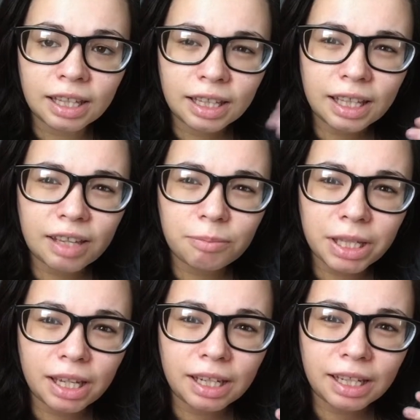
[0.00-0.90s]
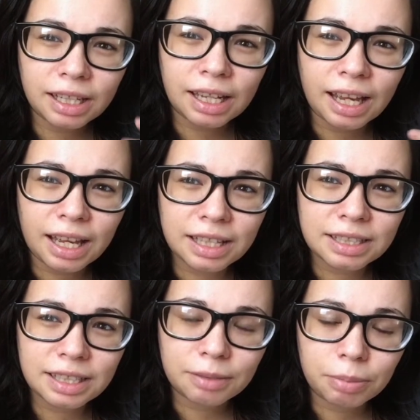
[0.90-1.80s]
gave me an
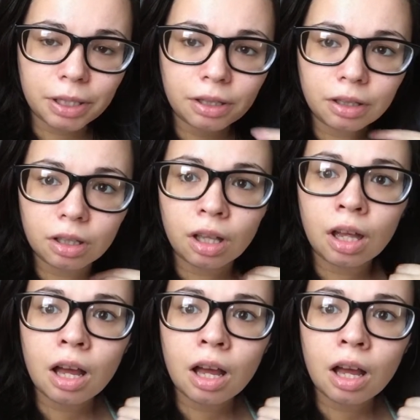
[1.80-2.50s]
antacid pill.